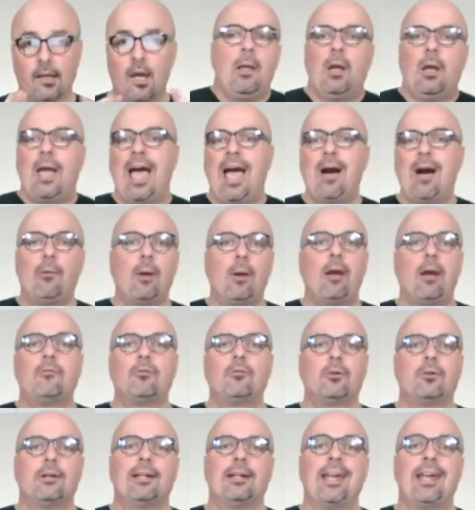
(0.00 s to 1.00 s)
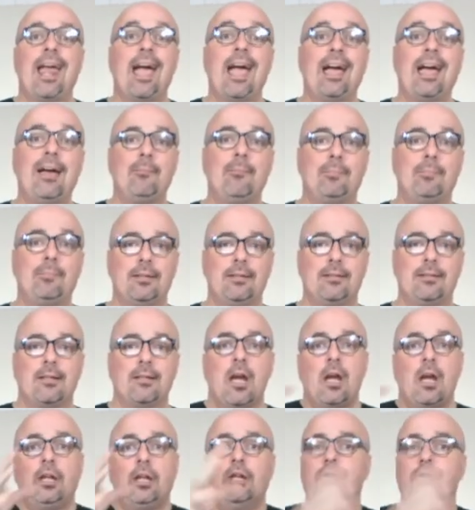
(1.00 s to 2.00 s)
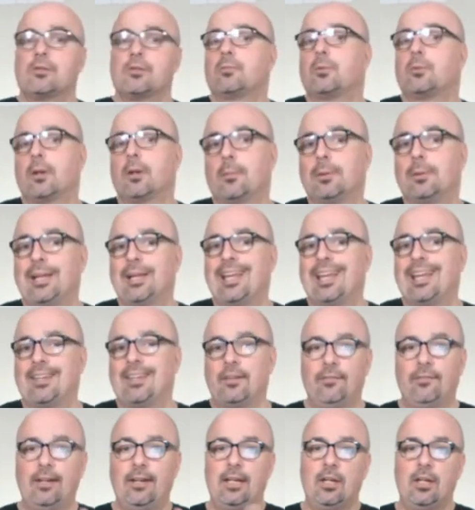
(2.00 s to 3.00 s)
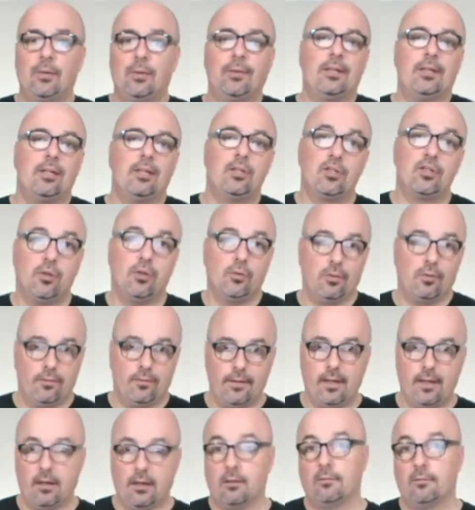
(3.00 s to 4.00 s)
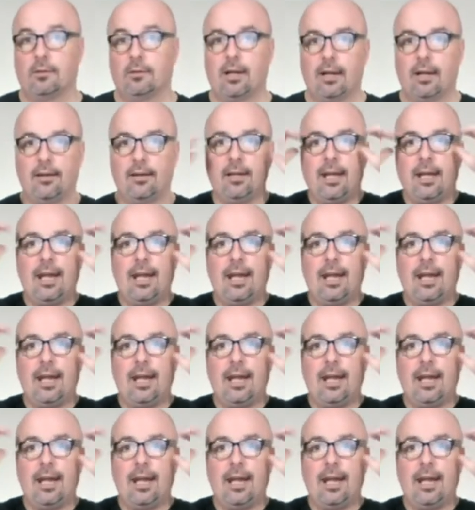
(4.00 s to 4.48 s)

However it happens, you just want to plan the video and then shoot the video, right?